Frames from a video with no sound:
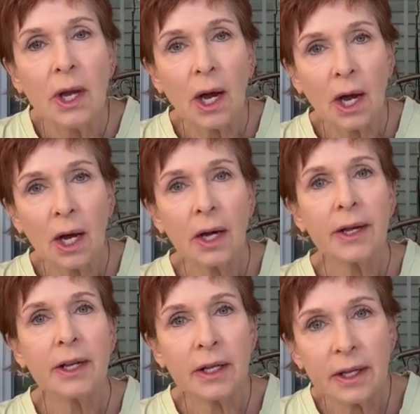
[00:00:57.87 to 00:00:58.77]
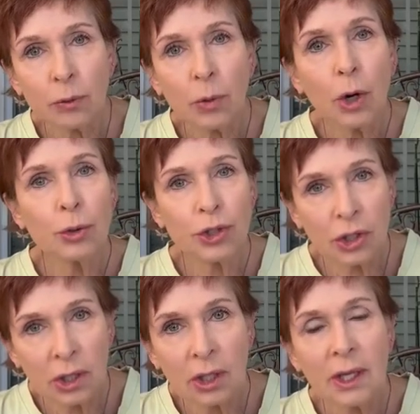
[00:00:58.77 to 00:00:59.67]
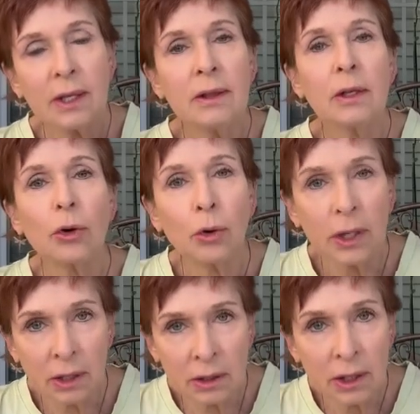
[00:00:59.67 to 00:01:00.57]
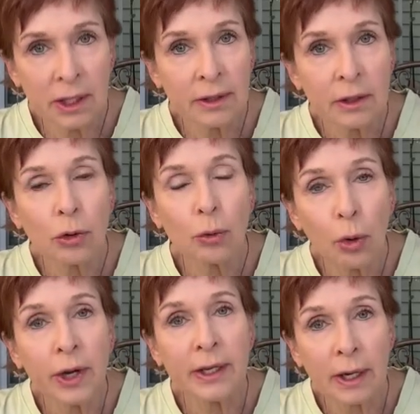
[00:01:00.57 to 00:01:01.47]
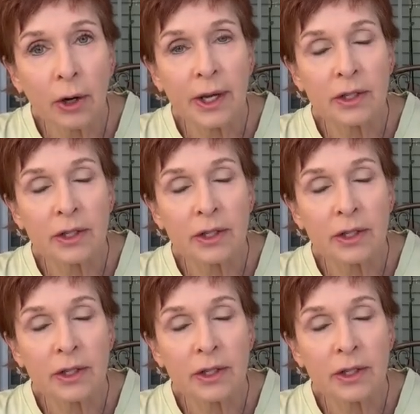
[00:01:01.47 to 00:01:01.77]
erosion in the groin area.